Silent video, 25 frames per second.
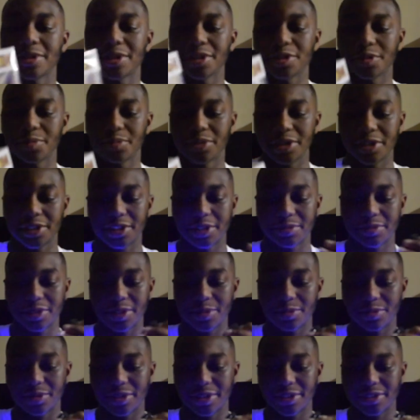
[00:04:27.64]
not going to pick it up
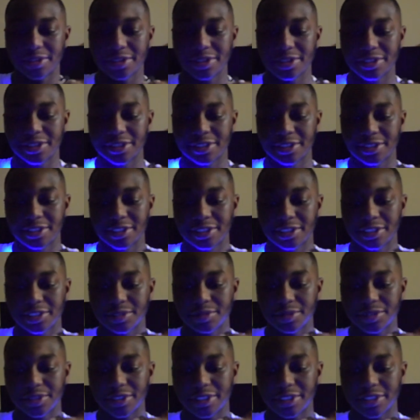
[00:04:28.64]
that well.
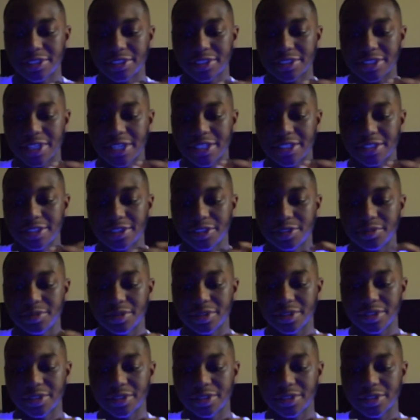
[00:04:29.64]
Go ahead and shine a little bit